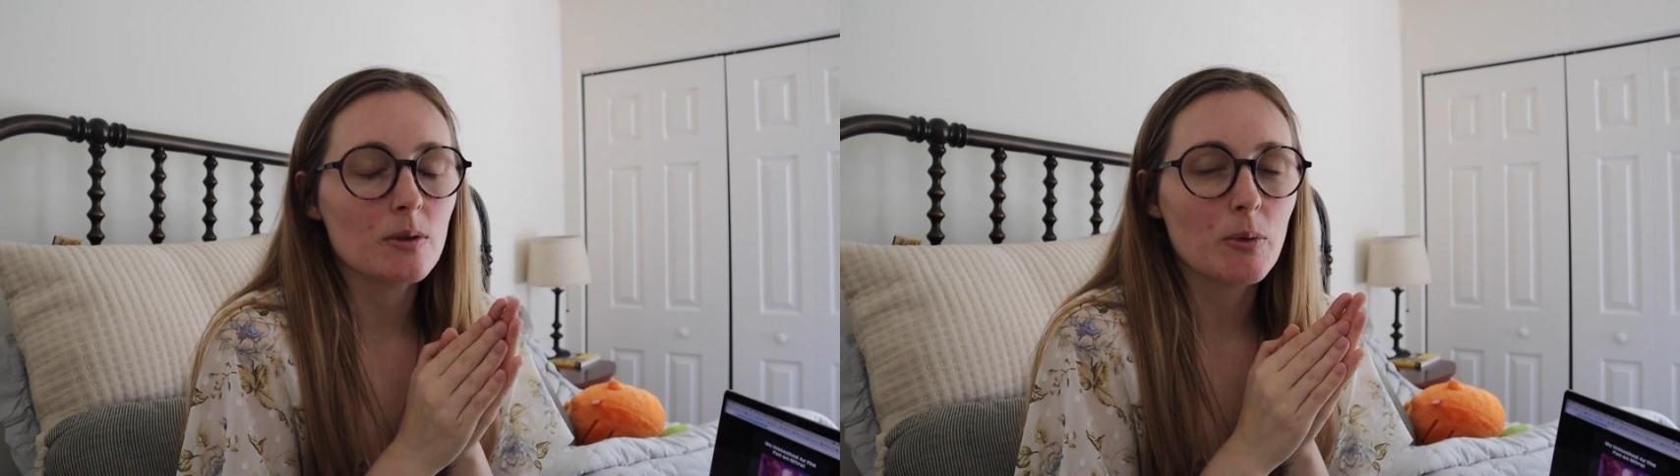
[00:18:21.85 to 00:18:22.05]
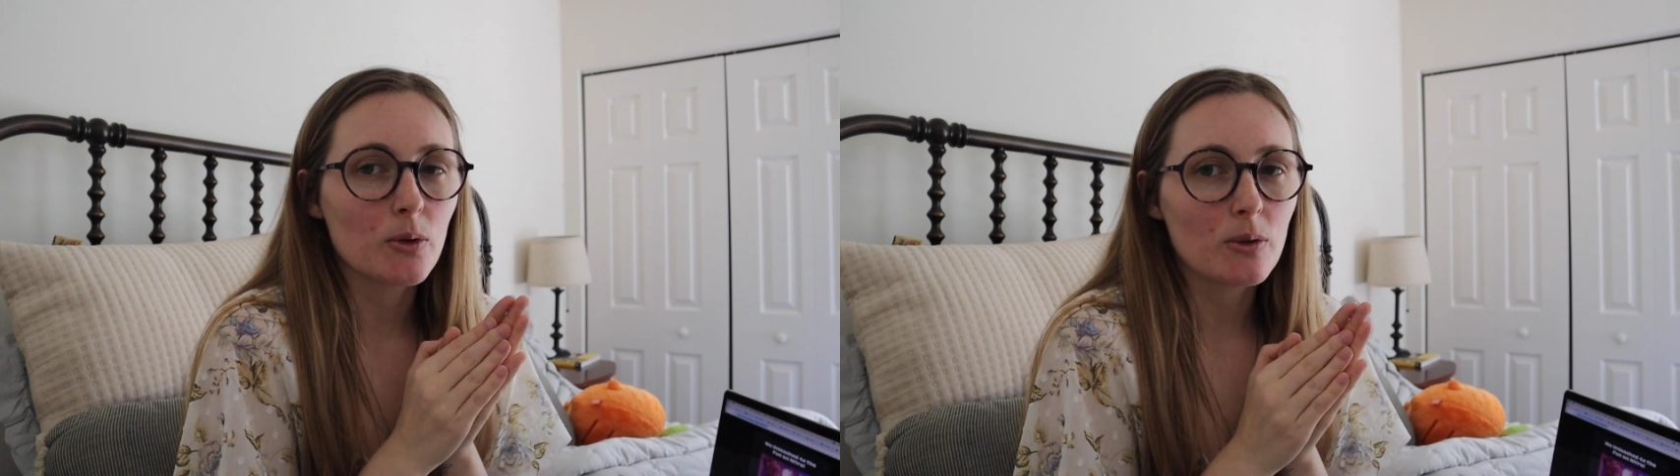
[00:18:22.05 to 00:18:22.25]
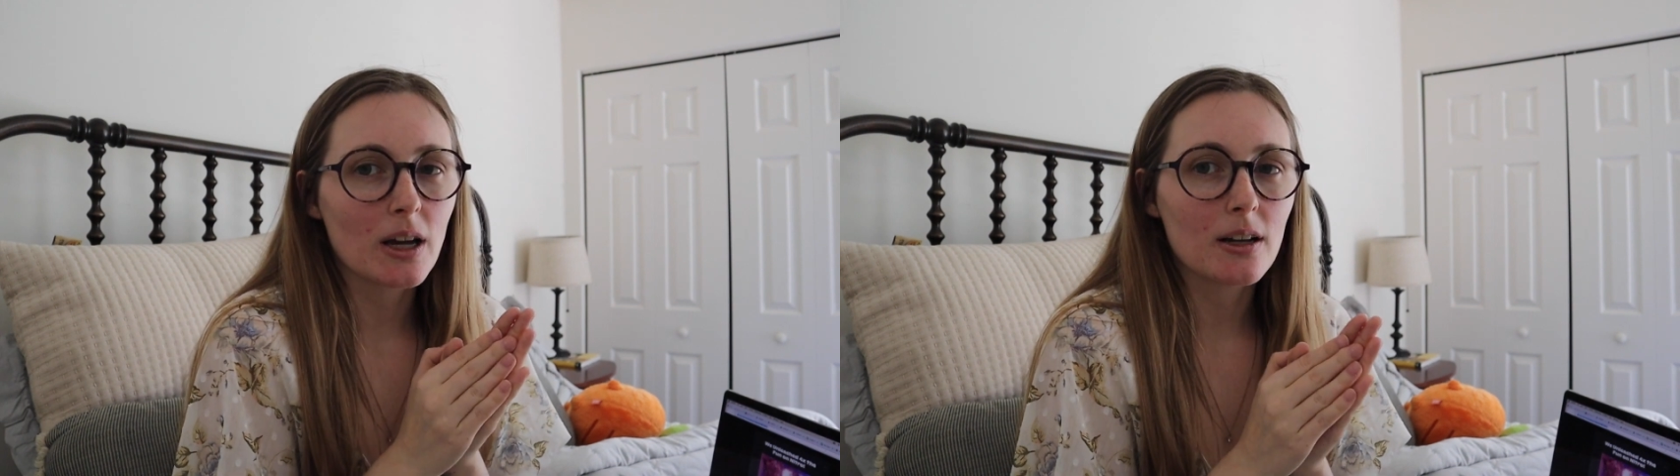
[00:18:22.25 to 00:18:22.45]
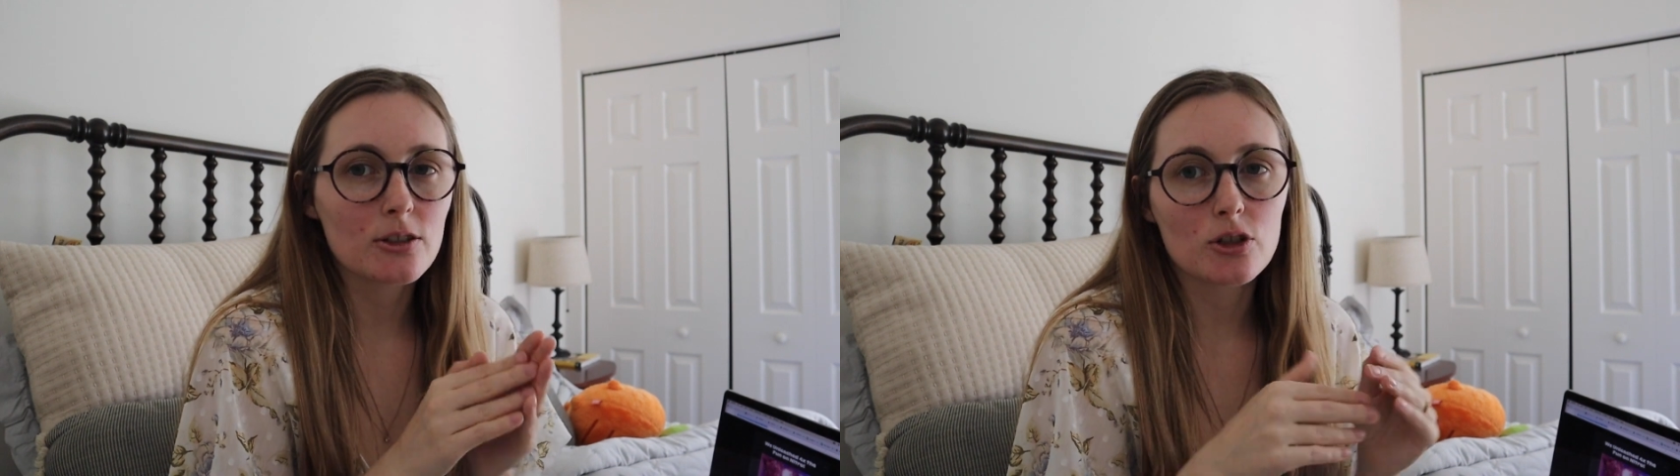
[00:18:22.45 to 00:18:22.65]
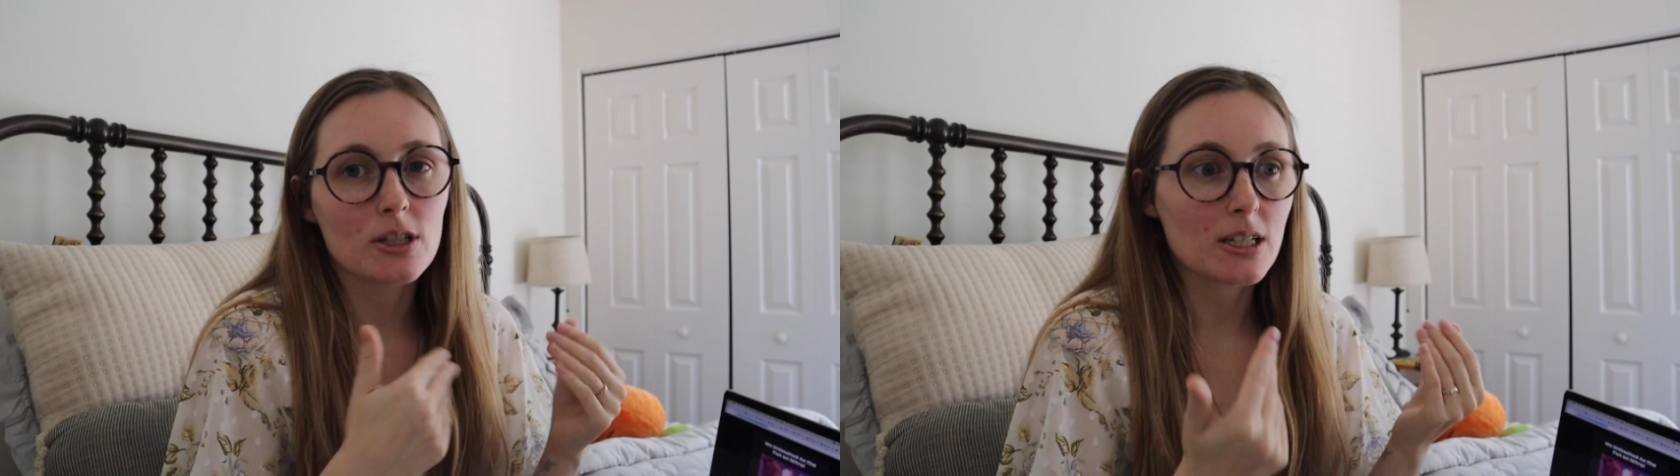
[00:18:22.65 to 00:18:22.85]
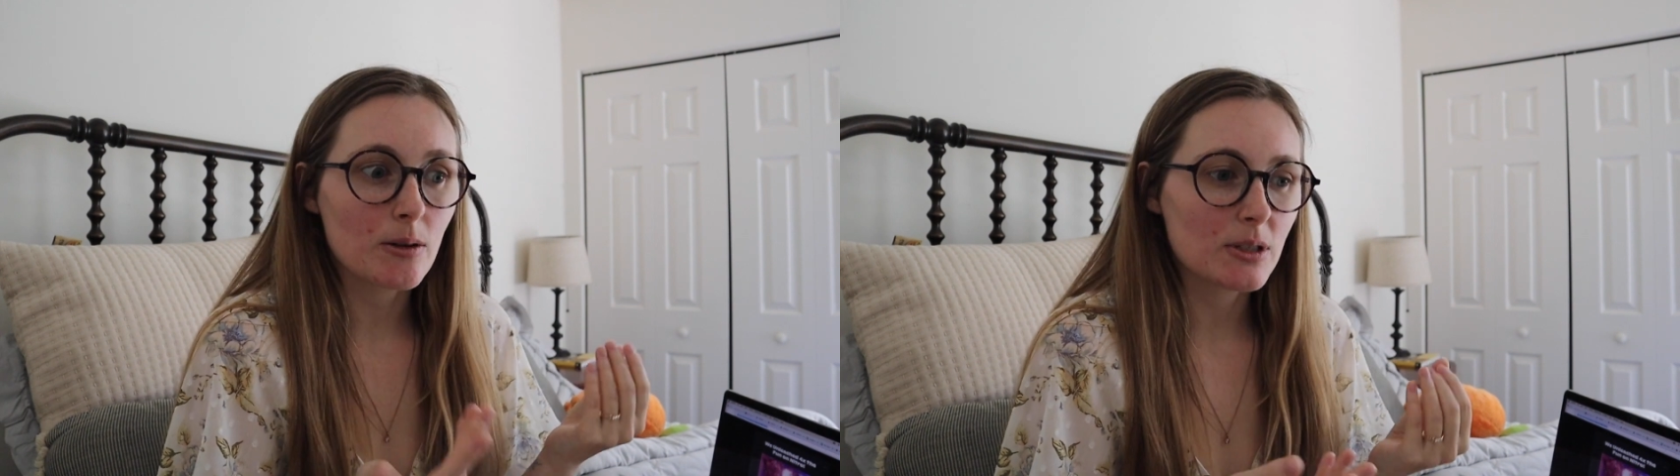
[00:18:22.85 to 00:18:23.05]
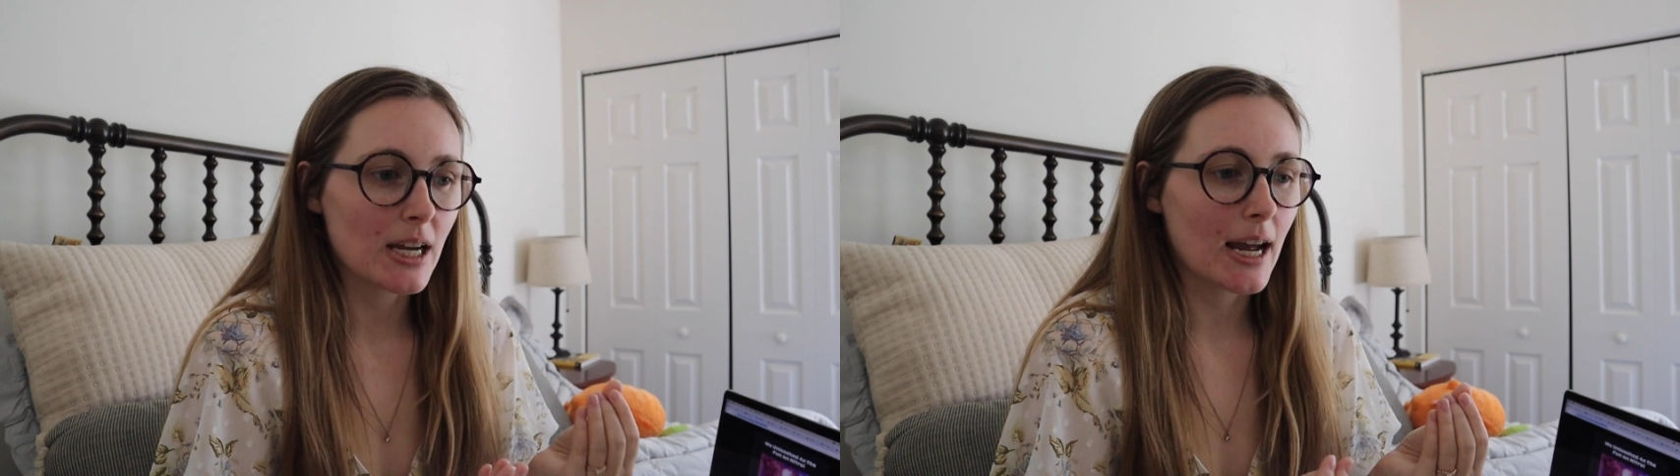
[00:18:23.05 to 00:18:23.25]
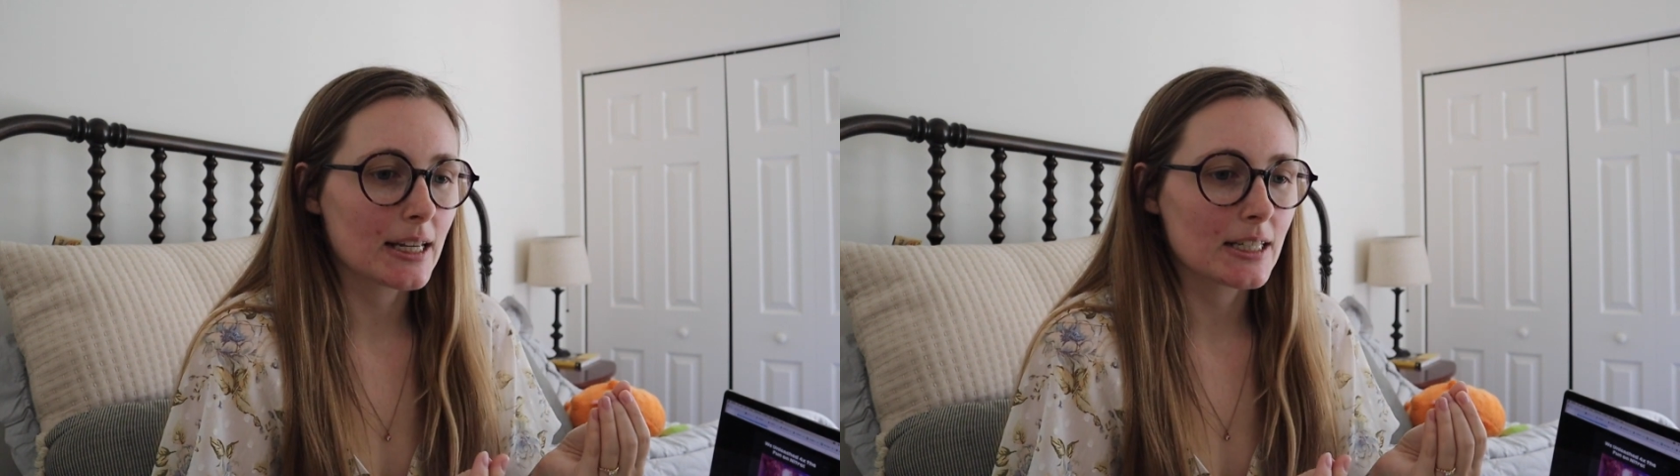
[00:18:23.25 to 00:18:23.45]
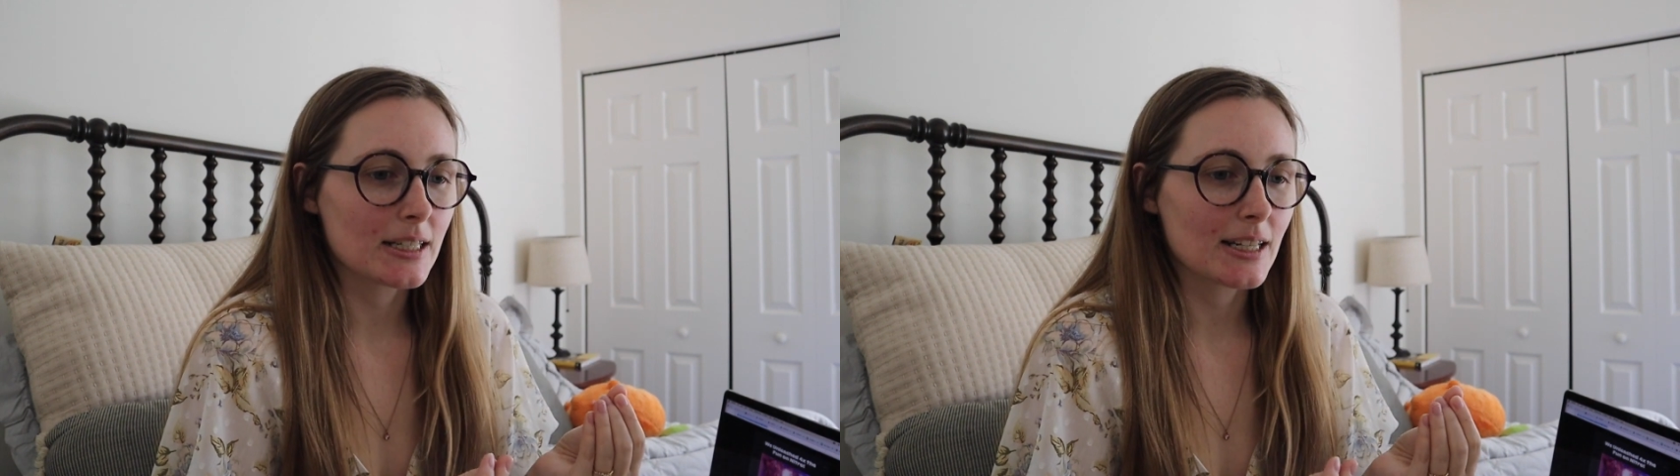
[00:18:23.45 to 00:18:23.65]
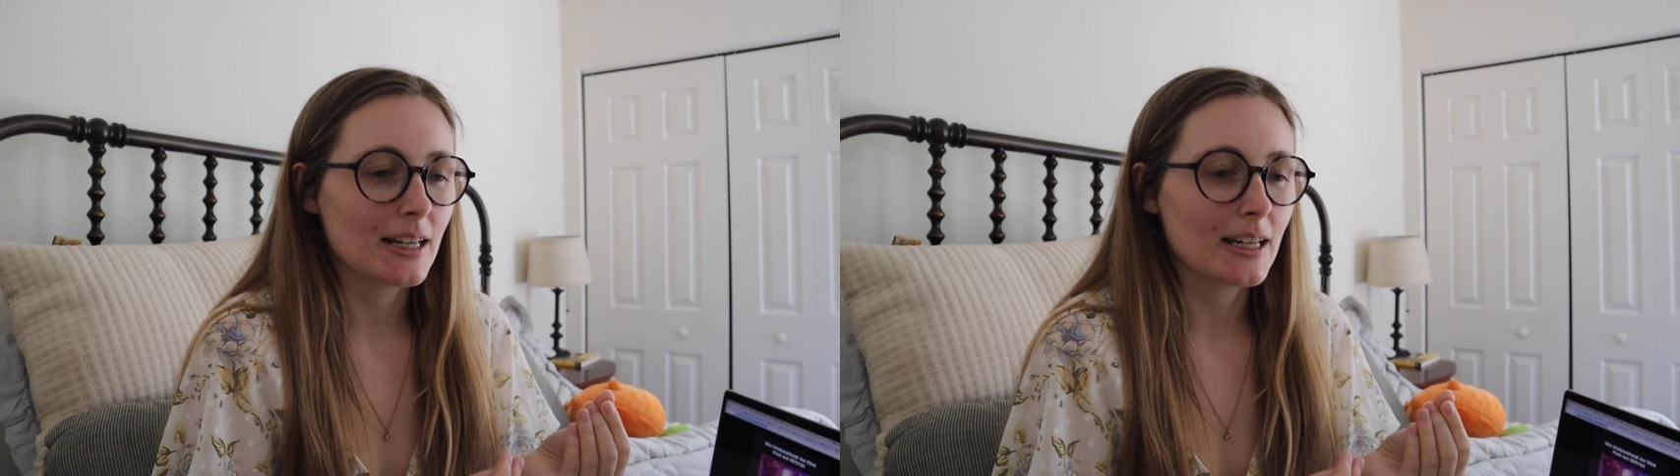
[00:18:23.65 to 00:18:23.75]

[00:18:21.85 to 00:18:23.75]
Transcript: we both got stressed out with taxes,